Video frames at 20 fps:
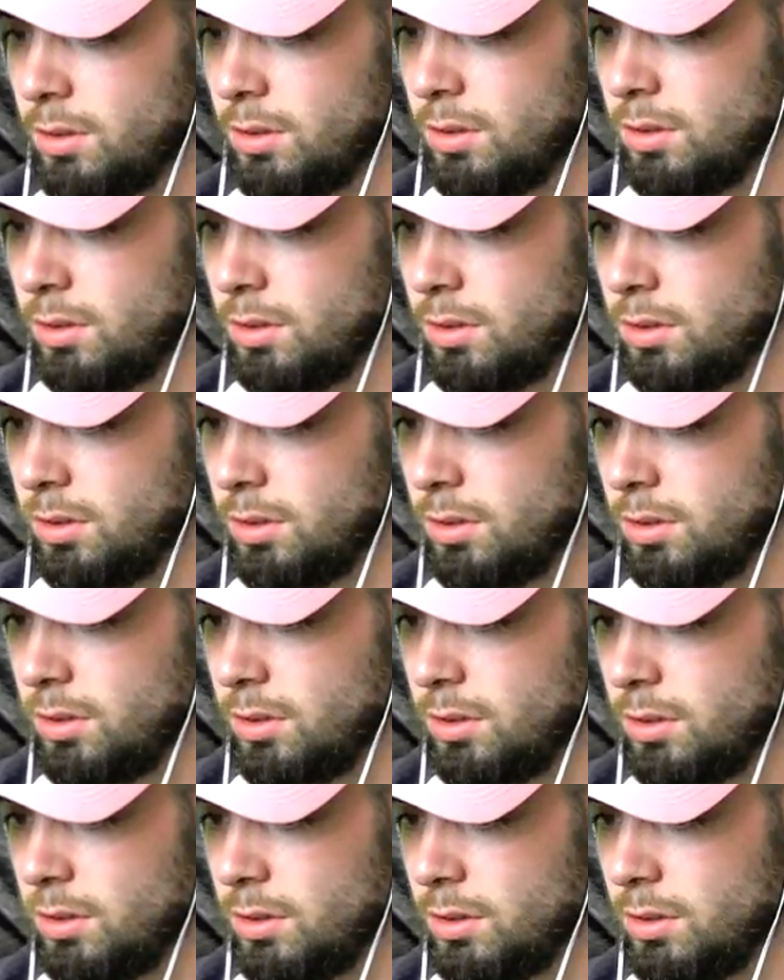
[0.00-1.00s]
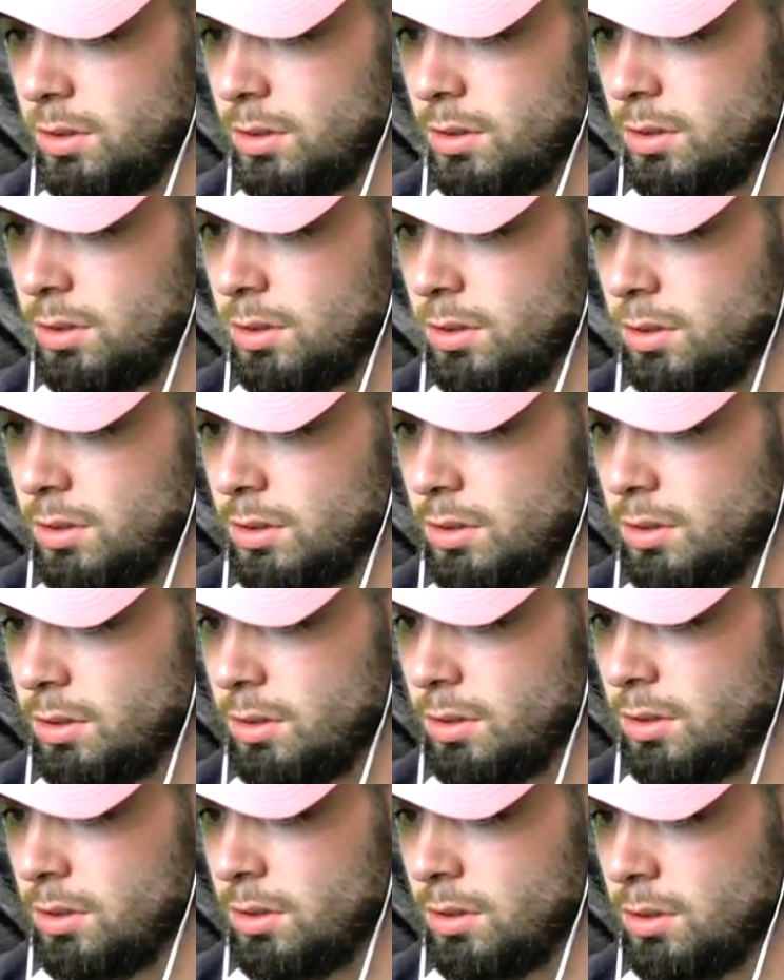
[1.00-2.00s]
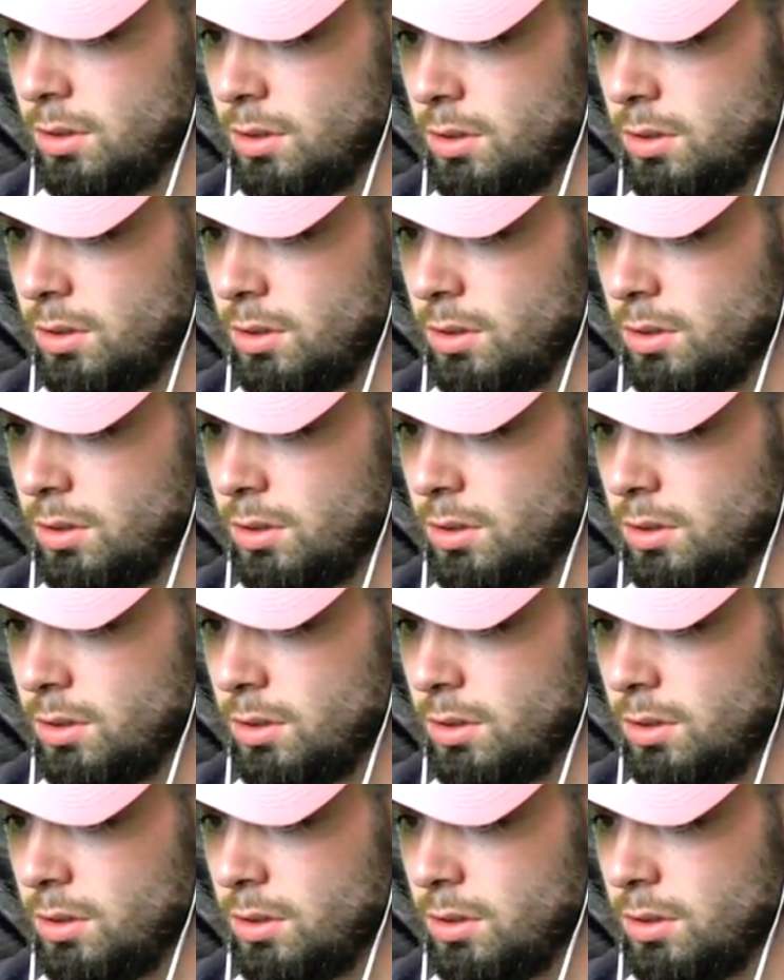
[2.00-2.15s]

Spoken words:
(silence)